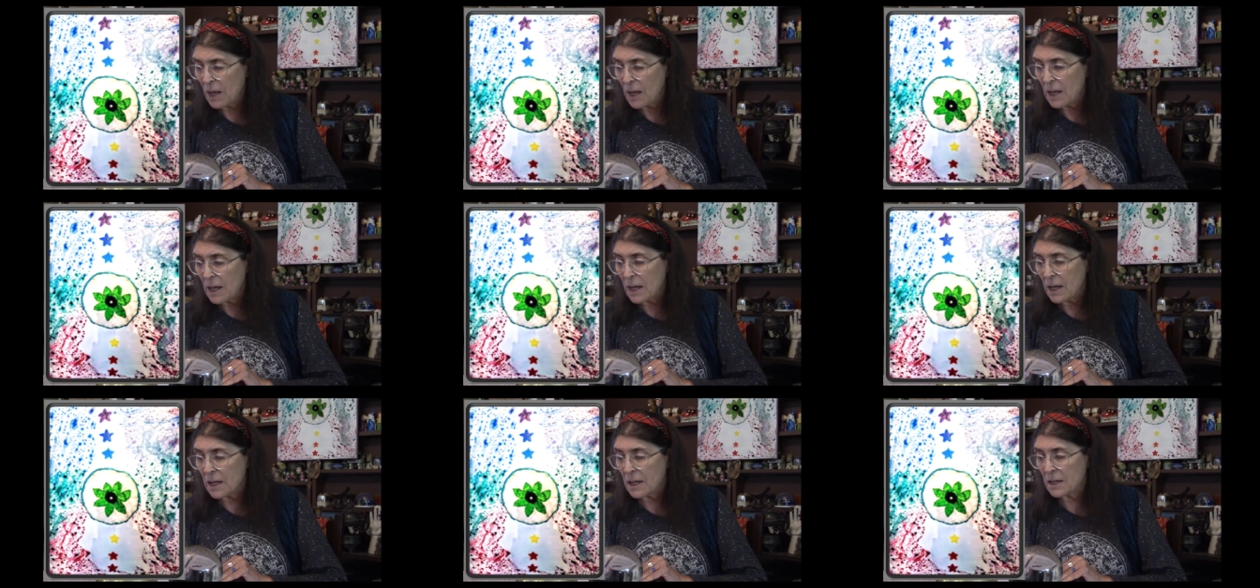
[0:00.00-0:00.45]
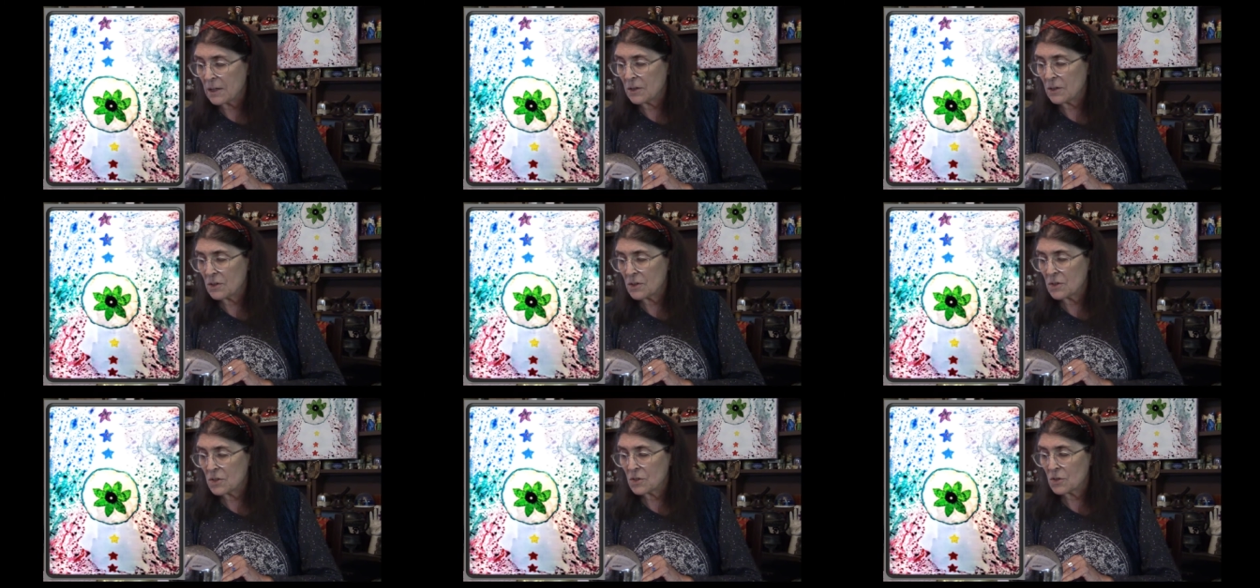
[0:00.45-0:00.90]
and
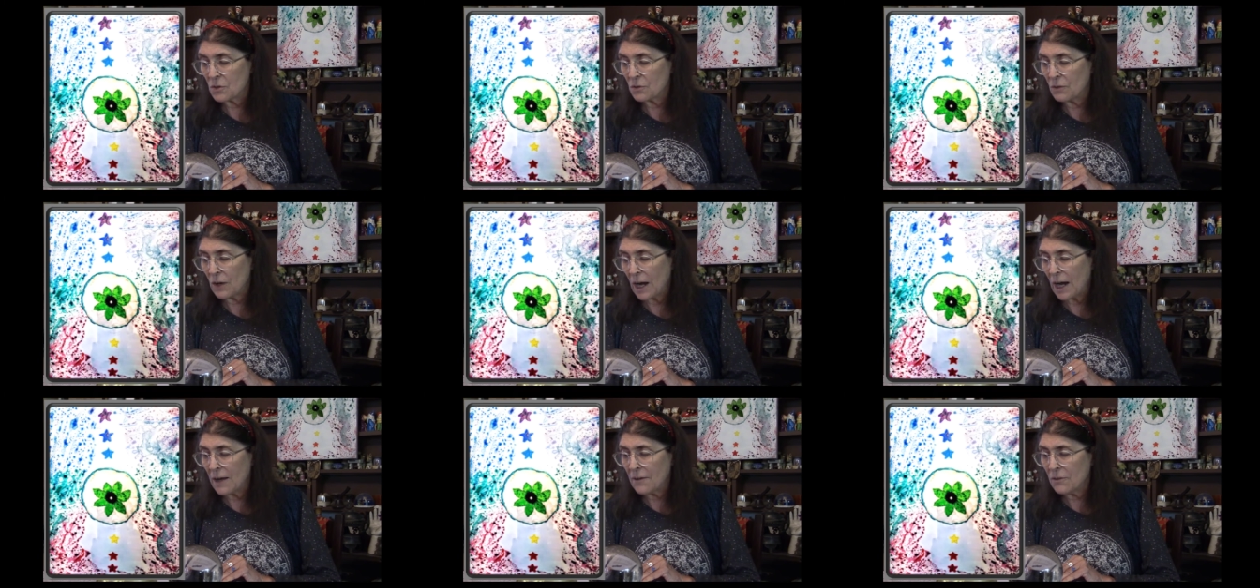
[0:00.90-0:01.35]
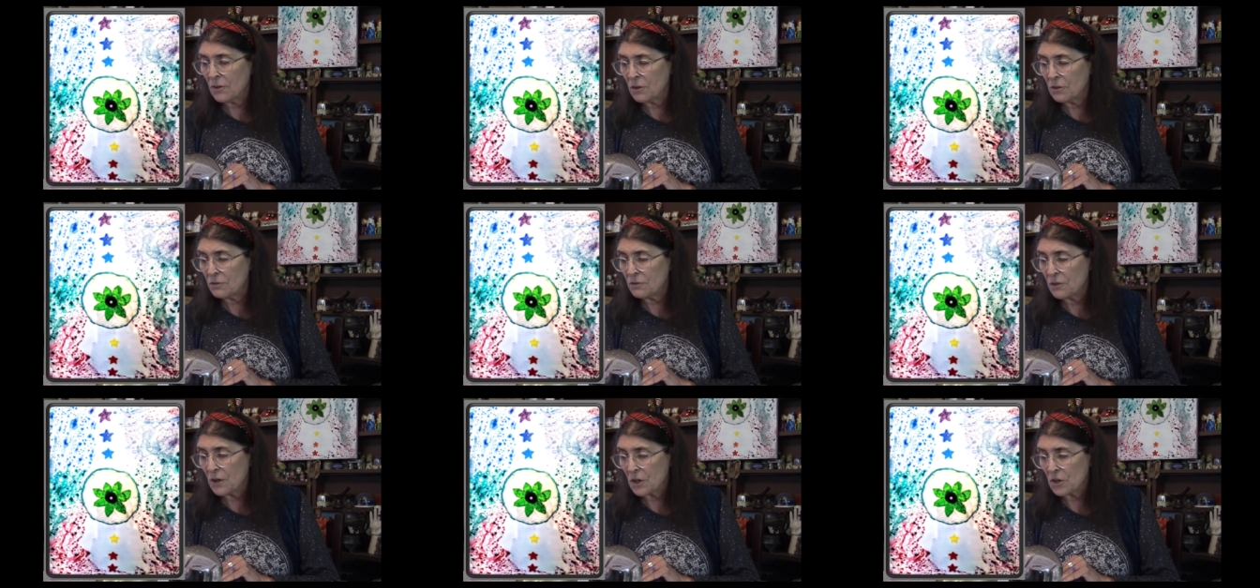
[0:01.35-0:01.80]
the survival
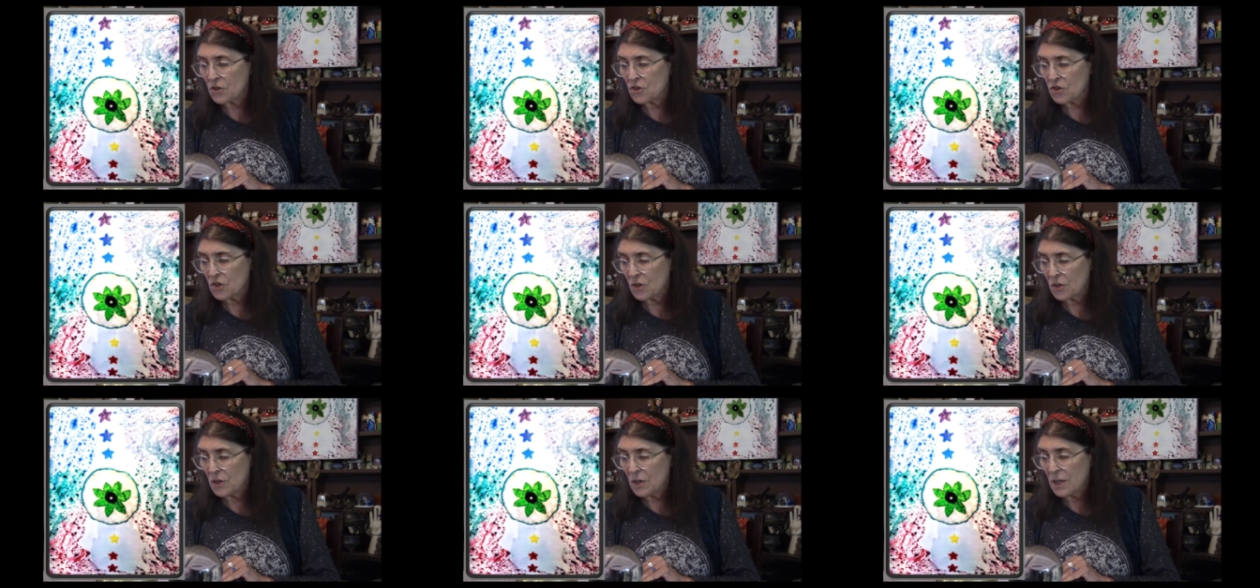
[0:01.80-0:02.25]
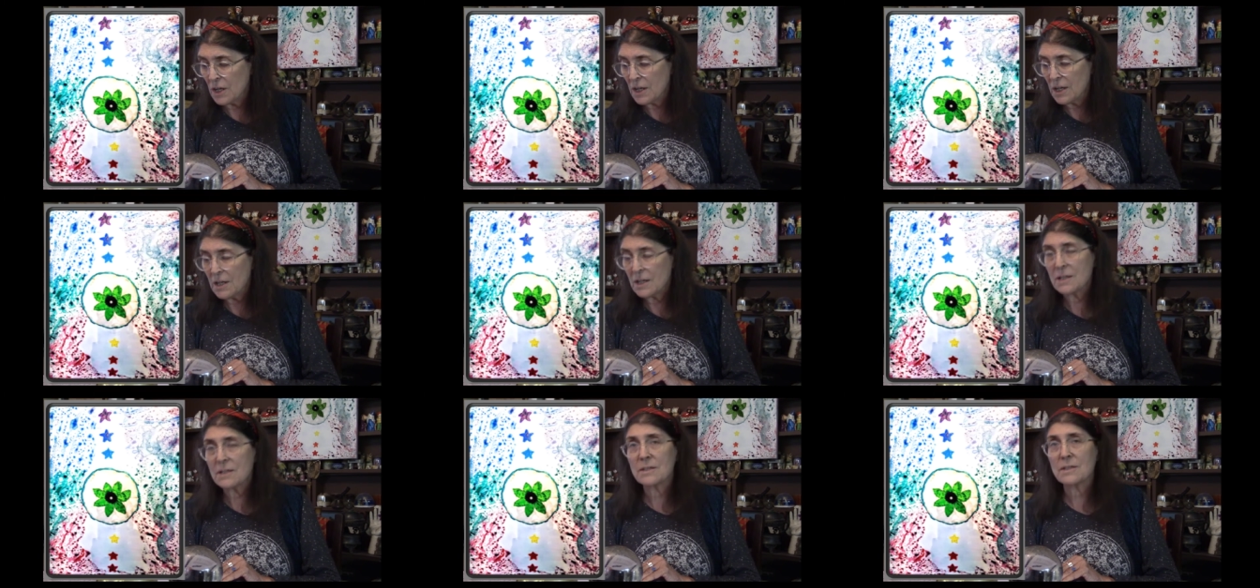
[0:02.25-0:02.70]
function
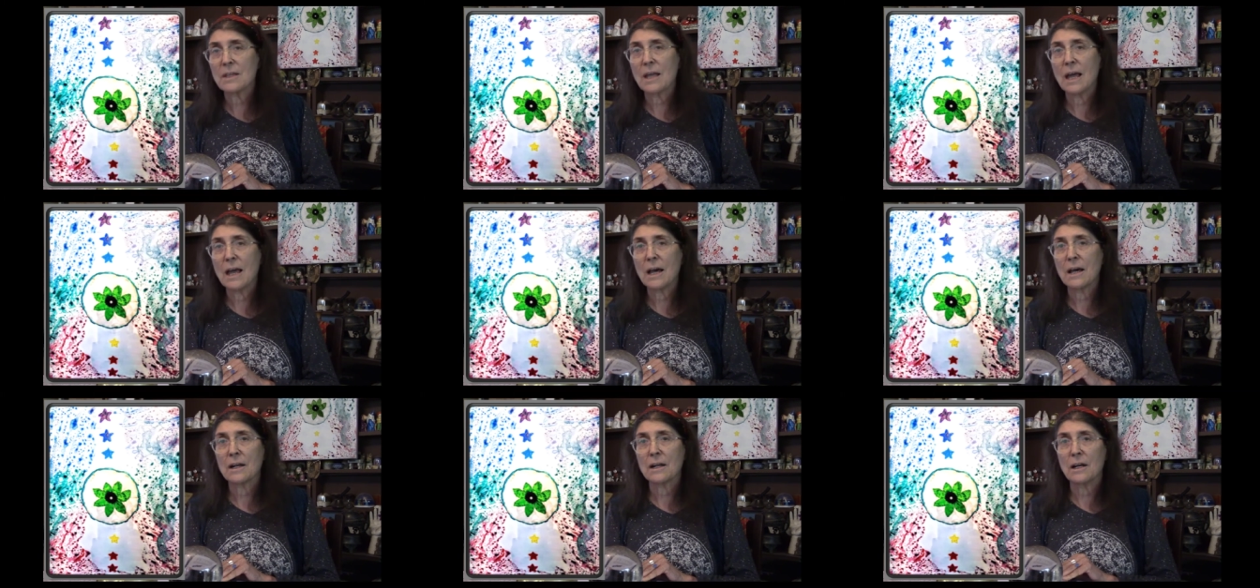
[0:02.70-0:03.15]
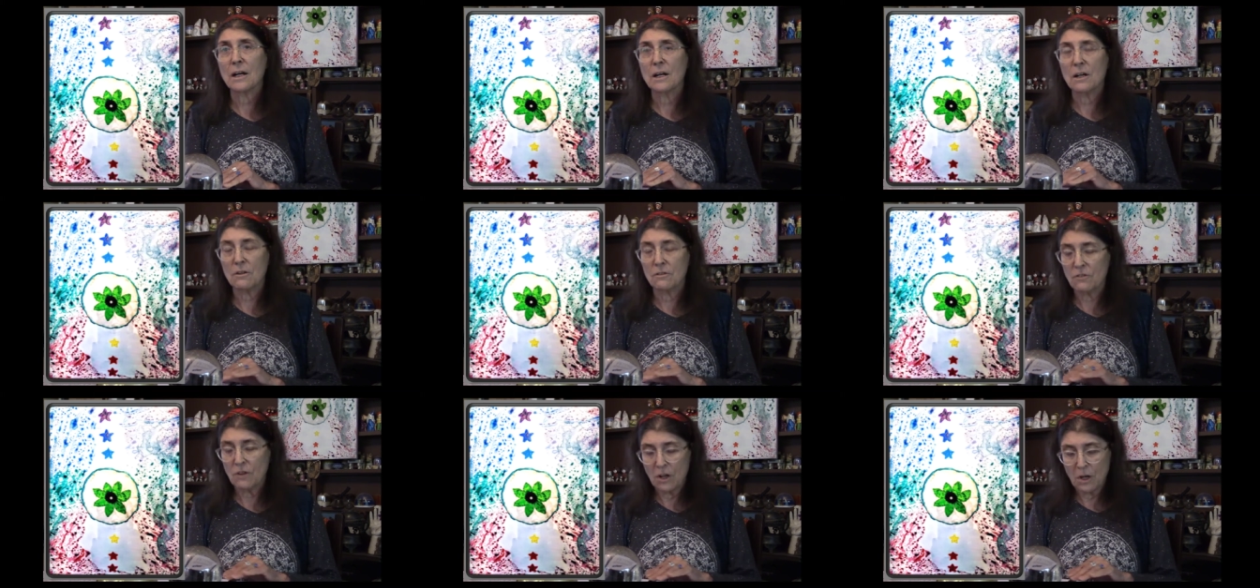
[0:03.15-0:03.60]
is that
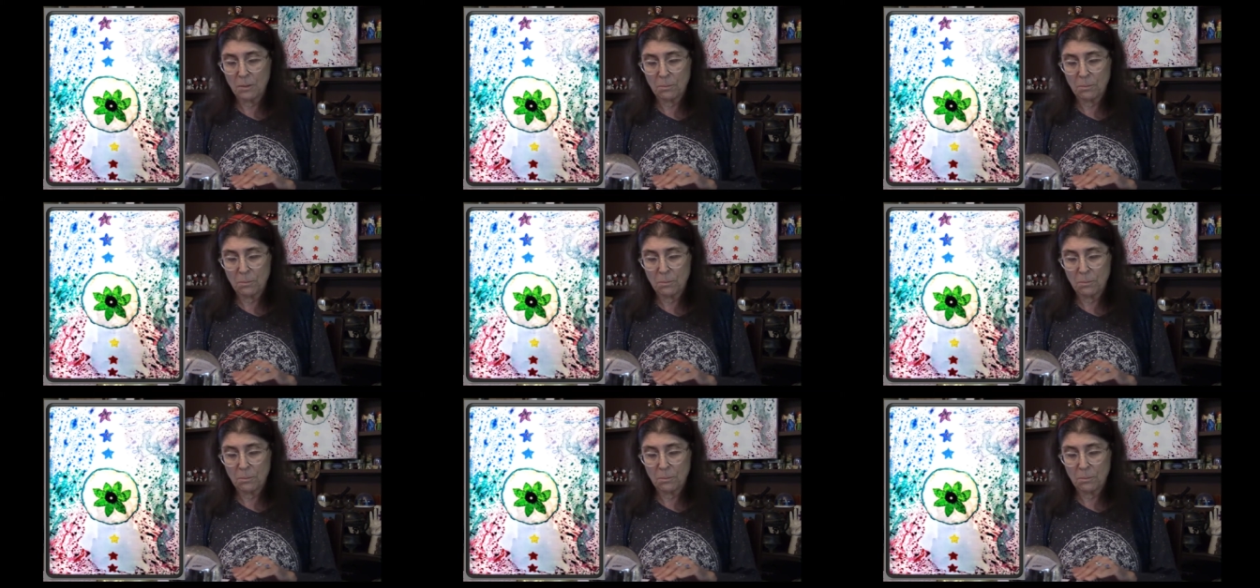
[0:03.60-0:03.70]
of